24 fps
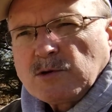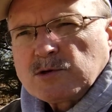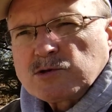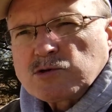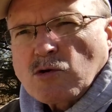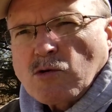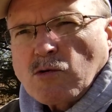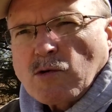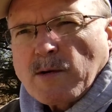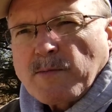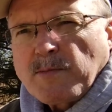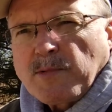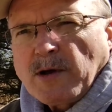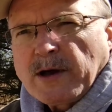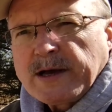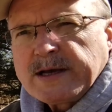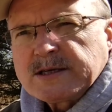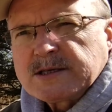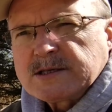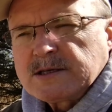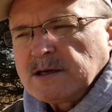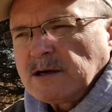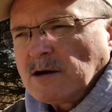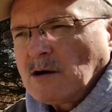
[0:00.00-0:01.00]
which will
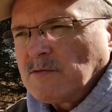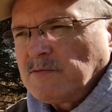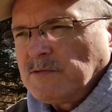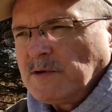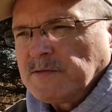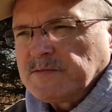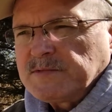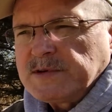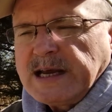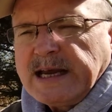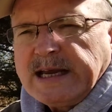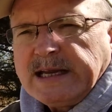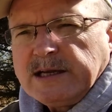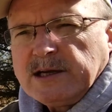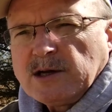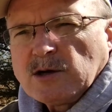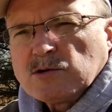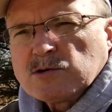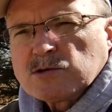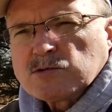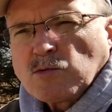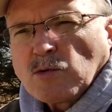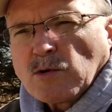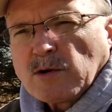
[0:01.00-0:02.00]
replace, 15
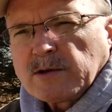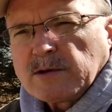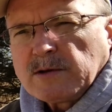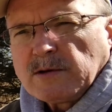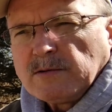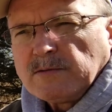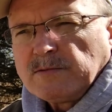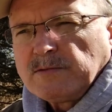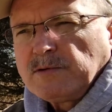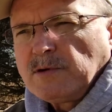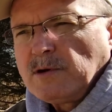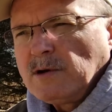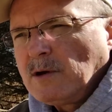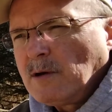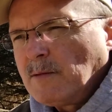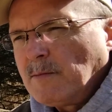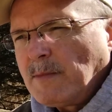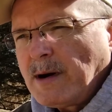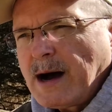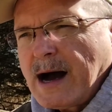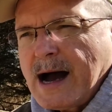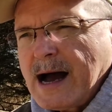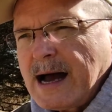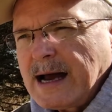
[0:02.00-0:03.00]
years worth of
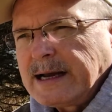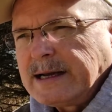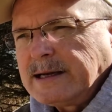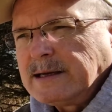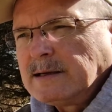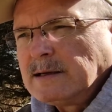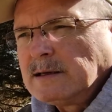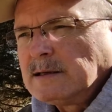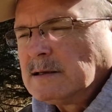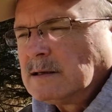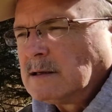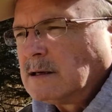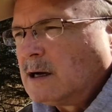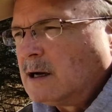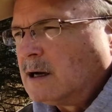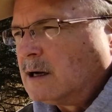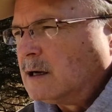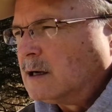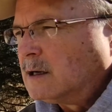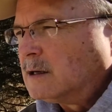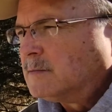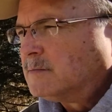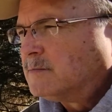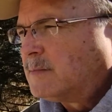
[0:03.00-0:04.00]
my
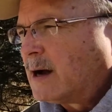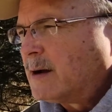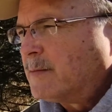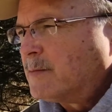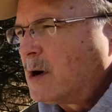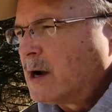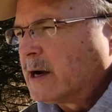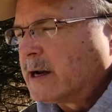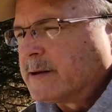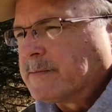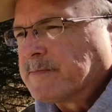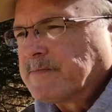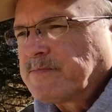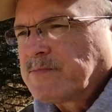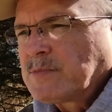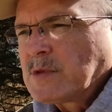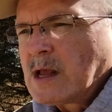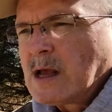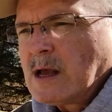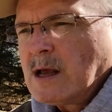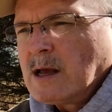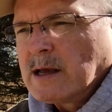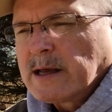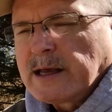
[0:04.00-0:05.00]
my money,
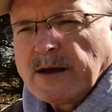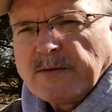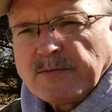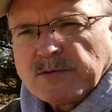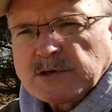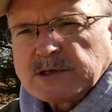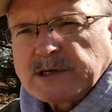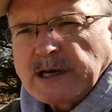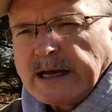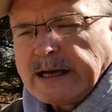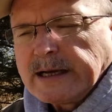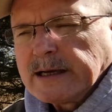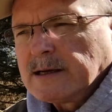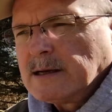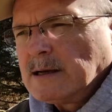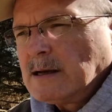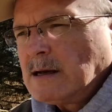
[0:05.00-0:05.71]
give or take.